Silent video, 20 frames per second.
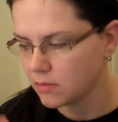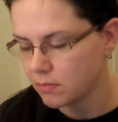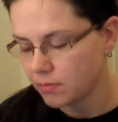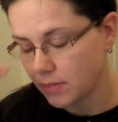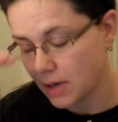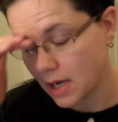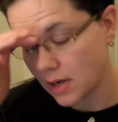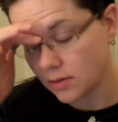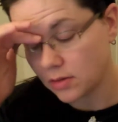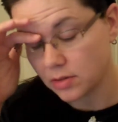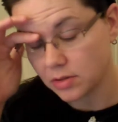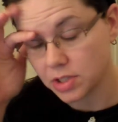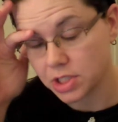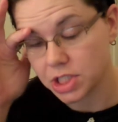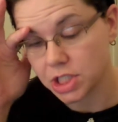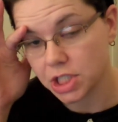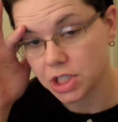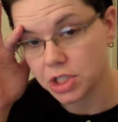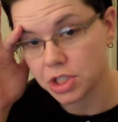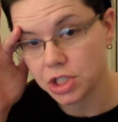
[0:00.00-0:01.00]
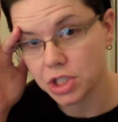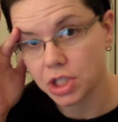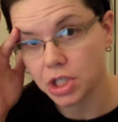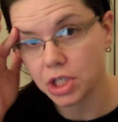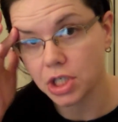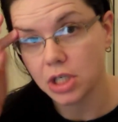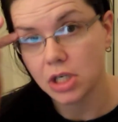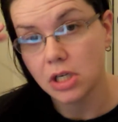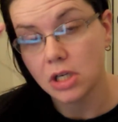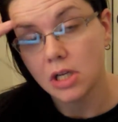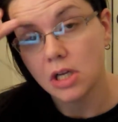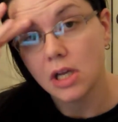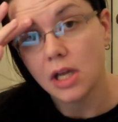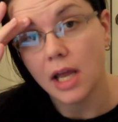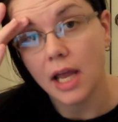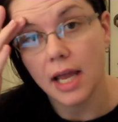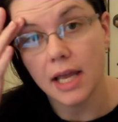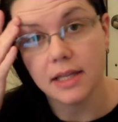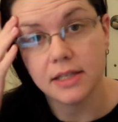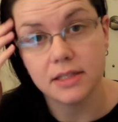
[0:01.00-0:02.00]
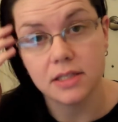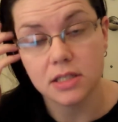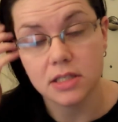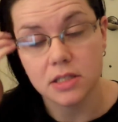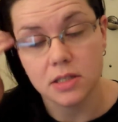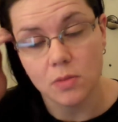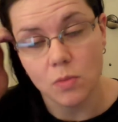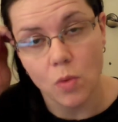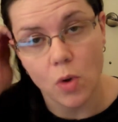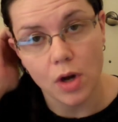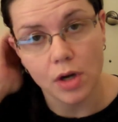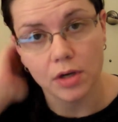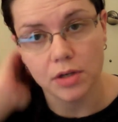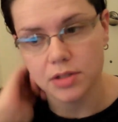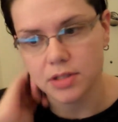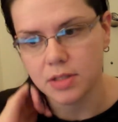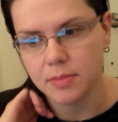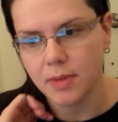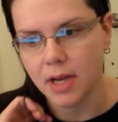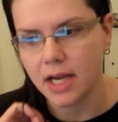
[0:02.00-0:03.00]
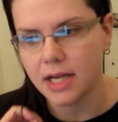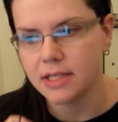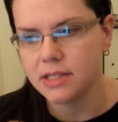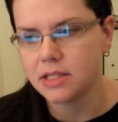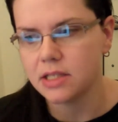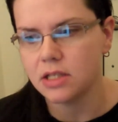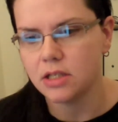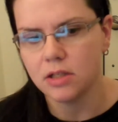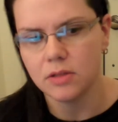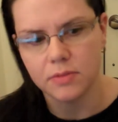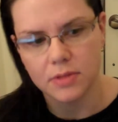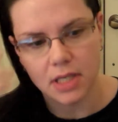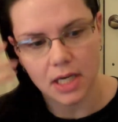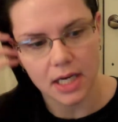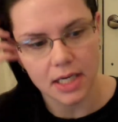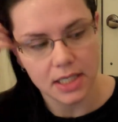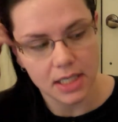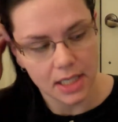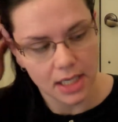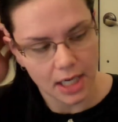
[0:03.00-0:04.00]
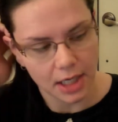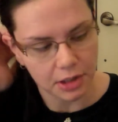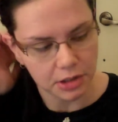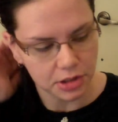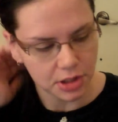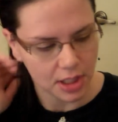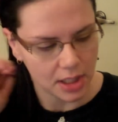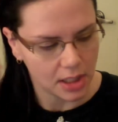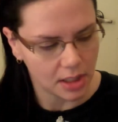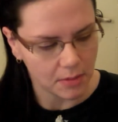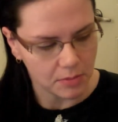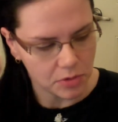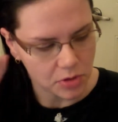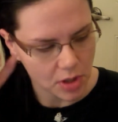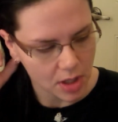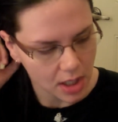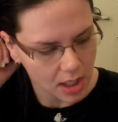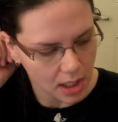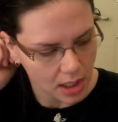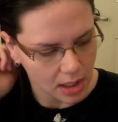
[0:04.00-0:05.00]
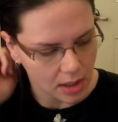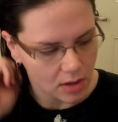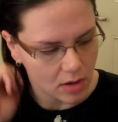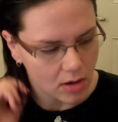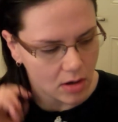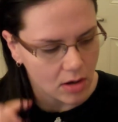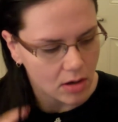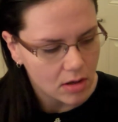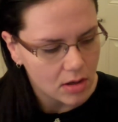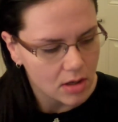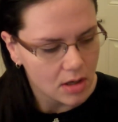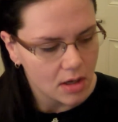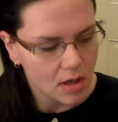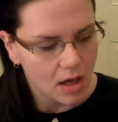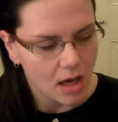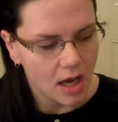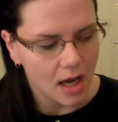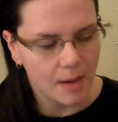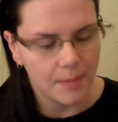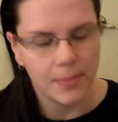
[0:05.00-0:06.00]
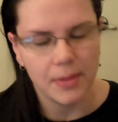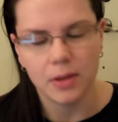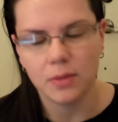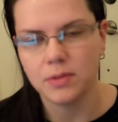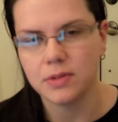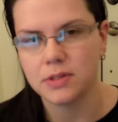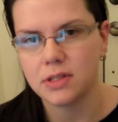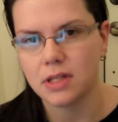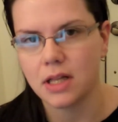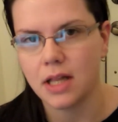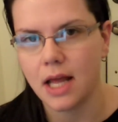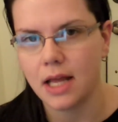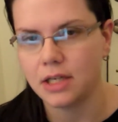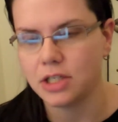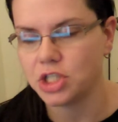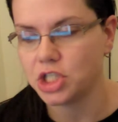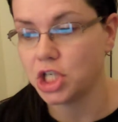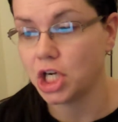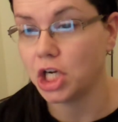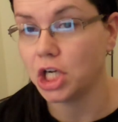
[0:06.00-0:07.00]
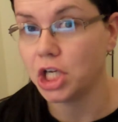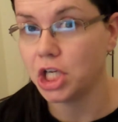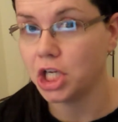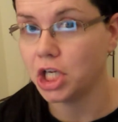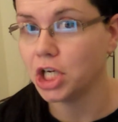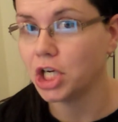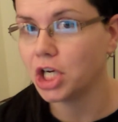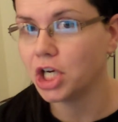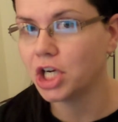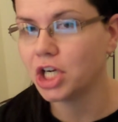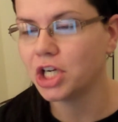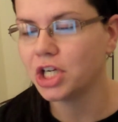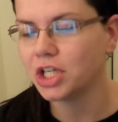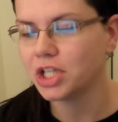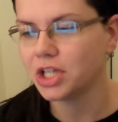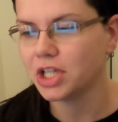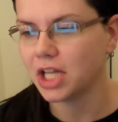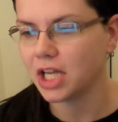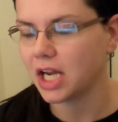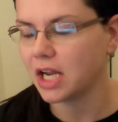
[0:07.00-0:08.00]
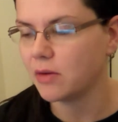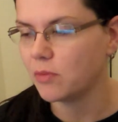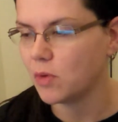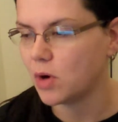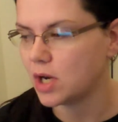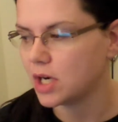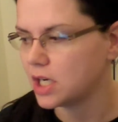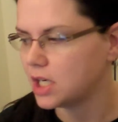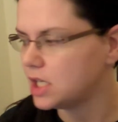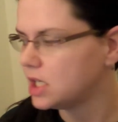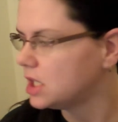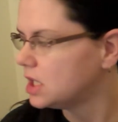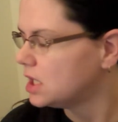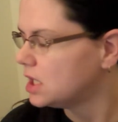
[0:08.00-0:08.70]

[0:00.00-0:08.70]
powdered ginger and just some water and some ice cubes, and I did actually end up drinking it all. But it was a lot chunkier than I wanted.